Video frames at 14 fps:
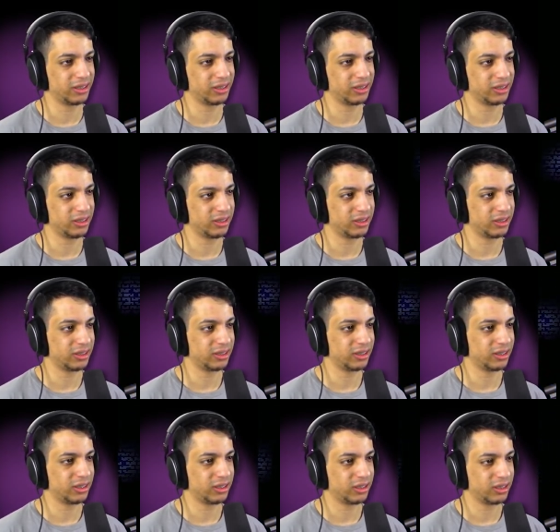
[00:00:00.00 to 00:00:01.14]

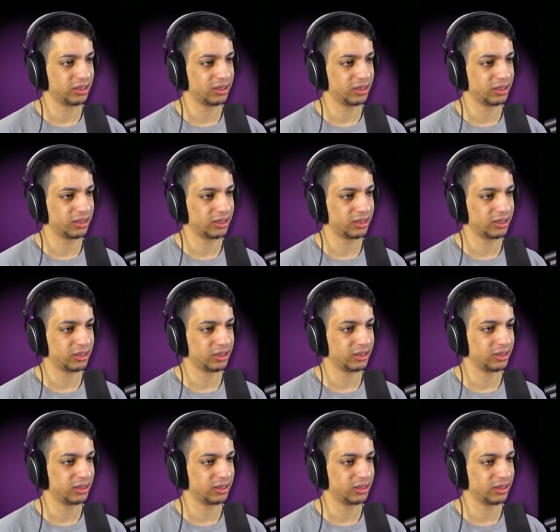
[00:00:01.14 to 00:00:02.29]

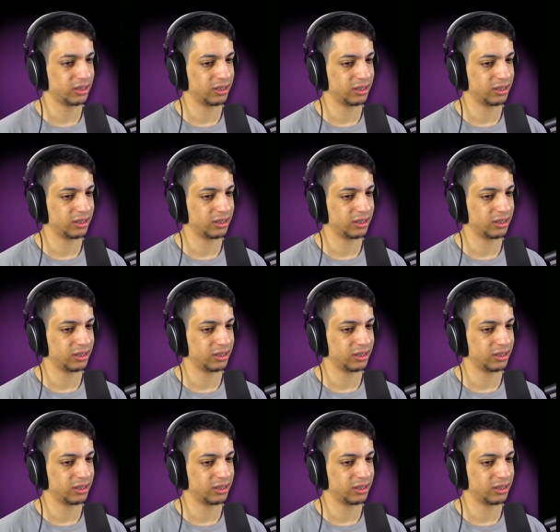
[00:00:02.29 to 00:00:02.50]
[no speech]